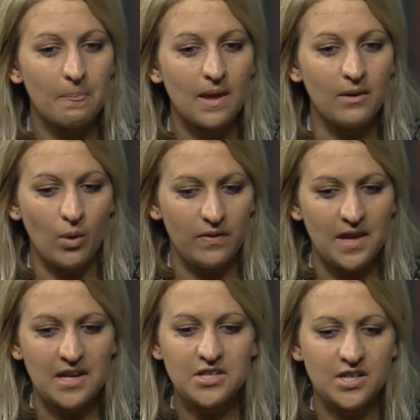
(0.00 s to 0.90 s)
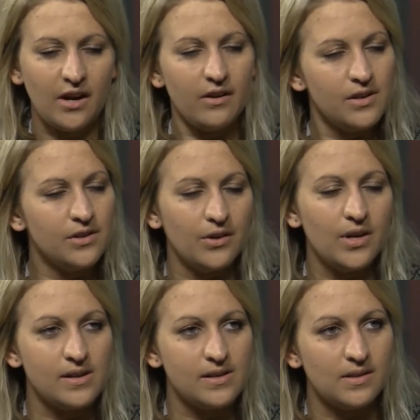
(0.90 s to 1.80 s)
And what they share, you know,
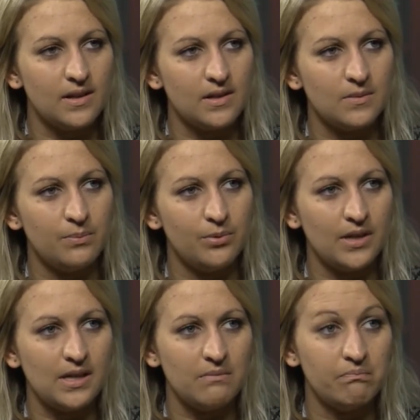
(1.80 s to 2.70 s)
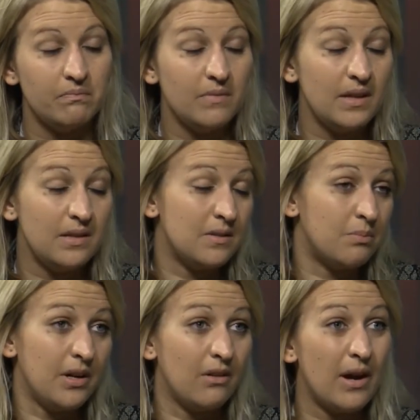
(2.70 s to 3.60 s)
it is pretty
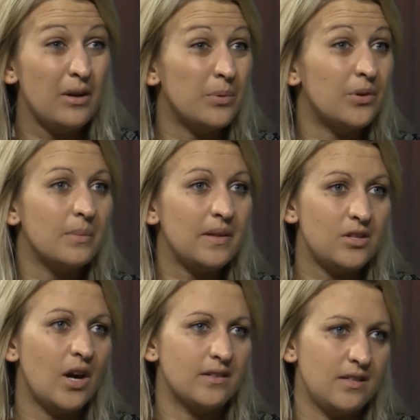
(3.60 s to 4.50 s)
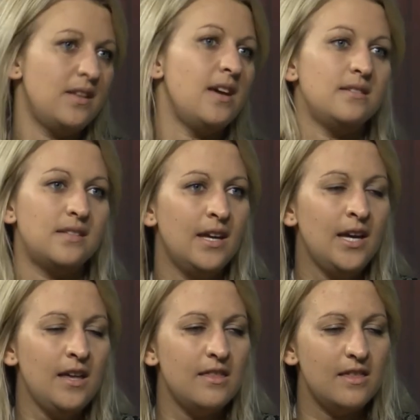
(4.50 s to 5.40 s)
incredible. I mean, the doctor says
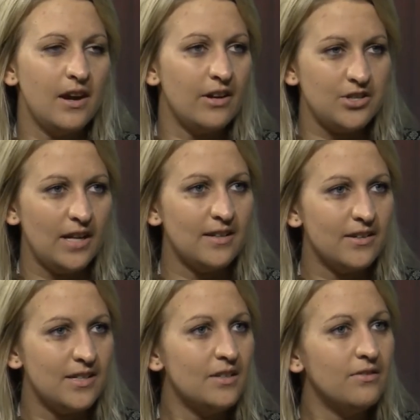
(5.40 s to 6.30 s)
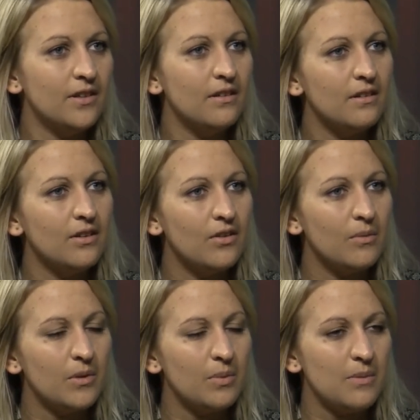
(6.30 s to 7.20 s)
their agenda is different. You know,
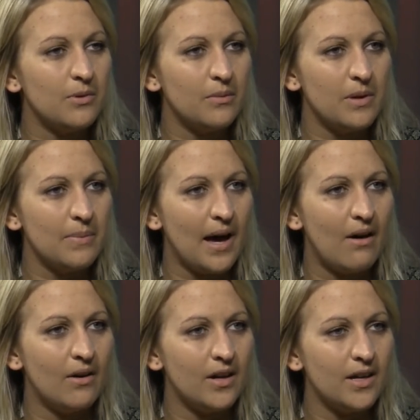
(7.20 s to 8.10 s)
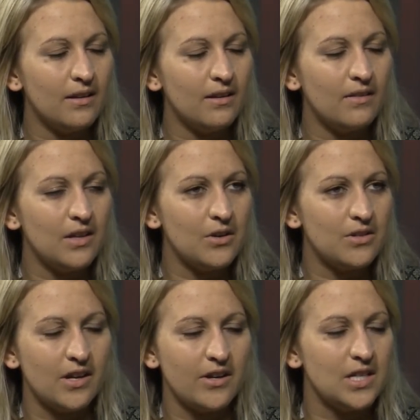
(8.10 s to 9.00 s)
the people in power in the
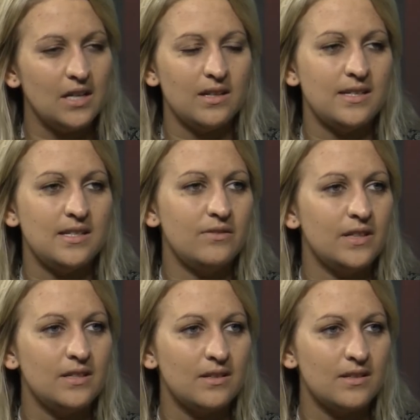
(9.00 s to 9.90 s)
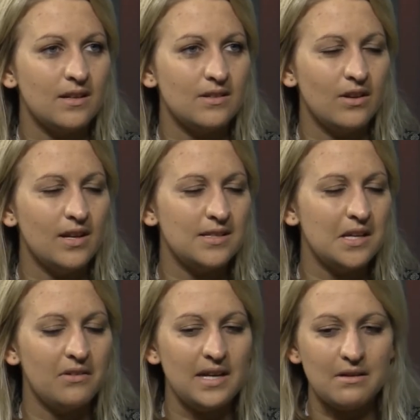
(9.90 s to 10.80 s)
U.S., their agenda is different. It's not
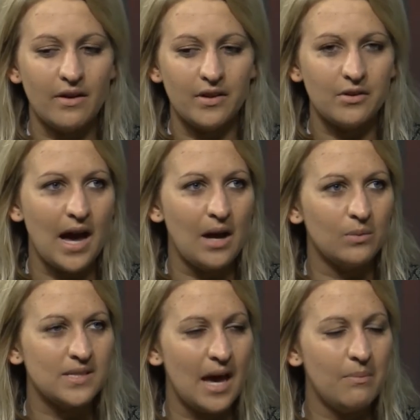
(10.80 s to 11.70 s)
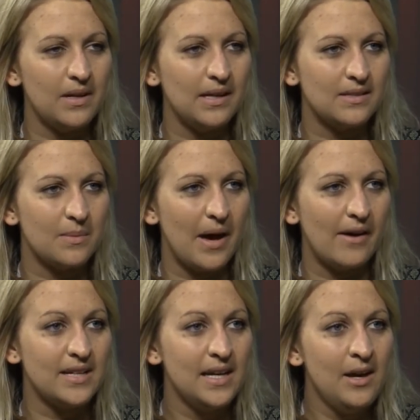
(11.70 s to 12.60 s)
necessarily on the ground what's happening. It's
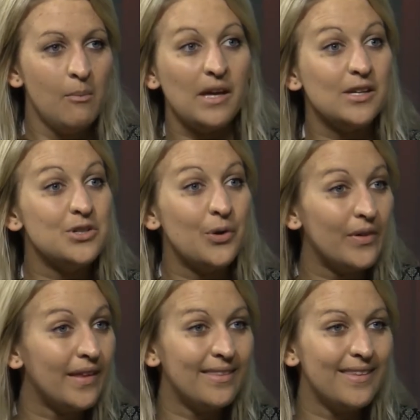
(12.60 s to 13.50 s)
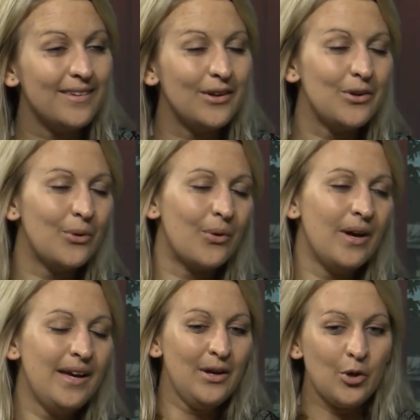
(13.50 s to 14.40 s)
about making sure that, you know,
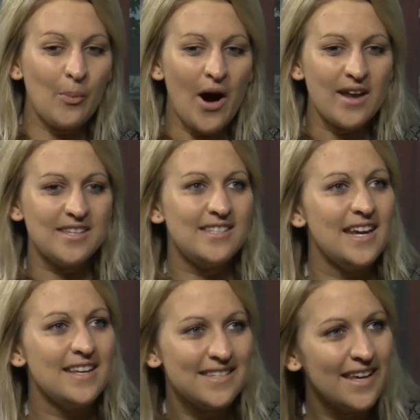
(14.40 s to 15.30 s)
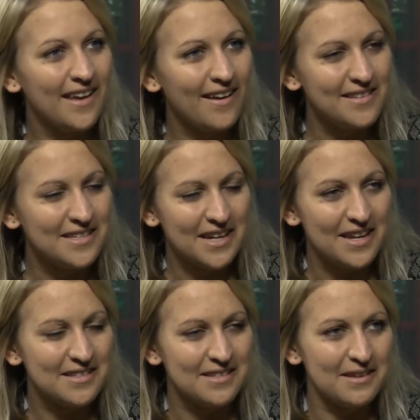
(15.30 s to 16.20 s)
your party stays at
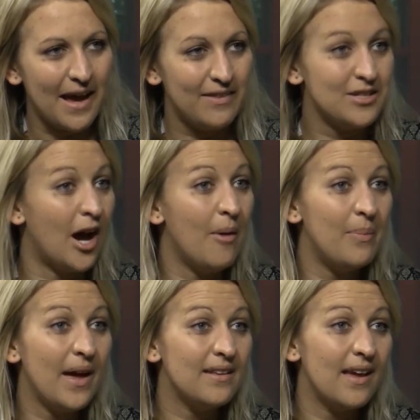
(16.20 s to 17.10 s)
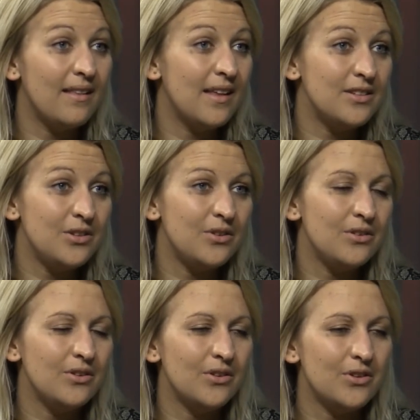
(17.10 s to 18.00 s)
the top and that
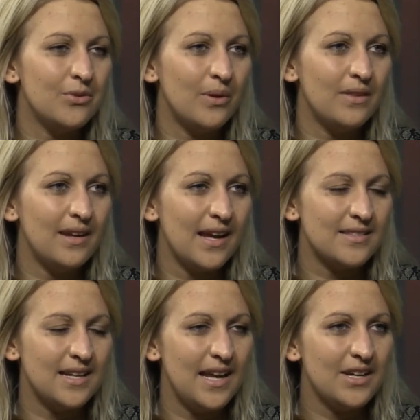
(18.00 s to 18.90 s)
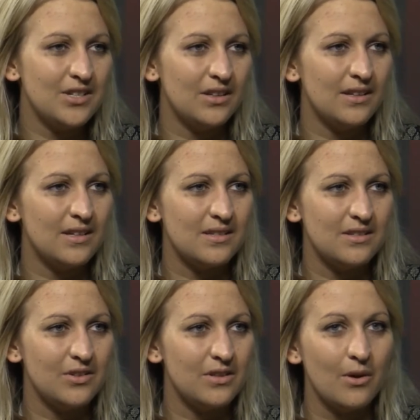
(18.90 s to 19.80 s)
you win the next election. It is,
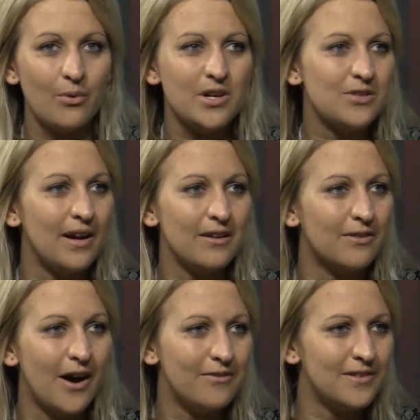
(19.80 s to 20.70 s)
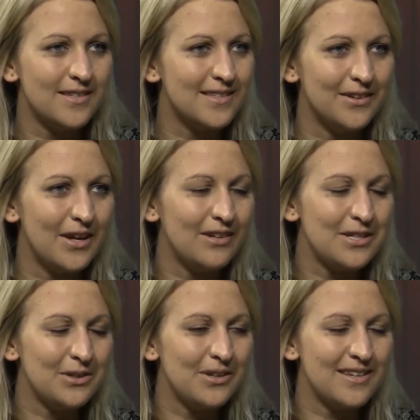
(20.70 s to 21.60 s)
you know, they're always running for office. You know, every
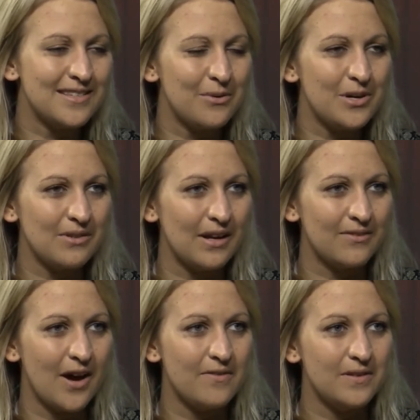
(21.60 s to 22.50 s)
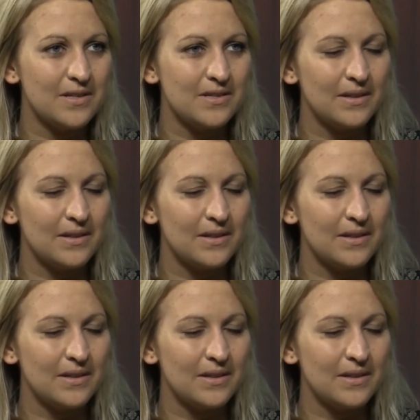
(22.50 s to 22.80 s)
2 years they're always running for office.